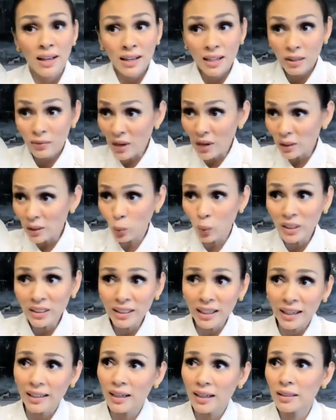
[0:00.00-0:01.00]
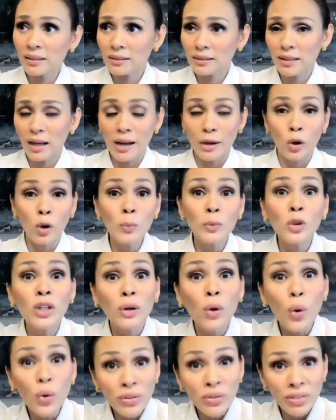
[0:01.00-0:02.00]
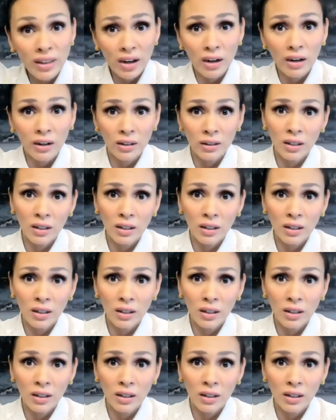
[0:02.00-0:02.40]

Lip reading: In fact, one day, I hope to go there.